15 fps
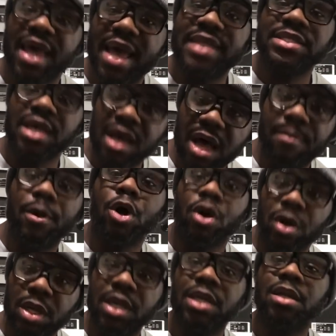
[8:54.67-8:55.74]
ass up
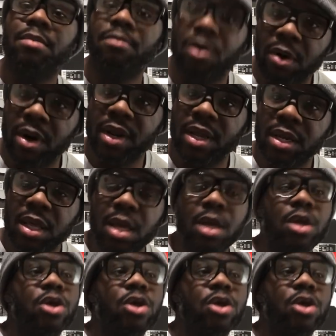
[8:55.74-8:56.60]
early in the morning.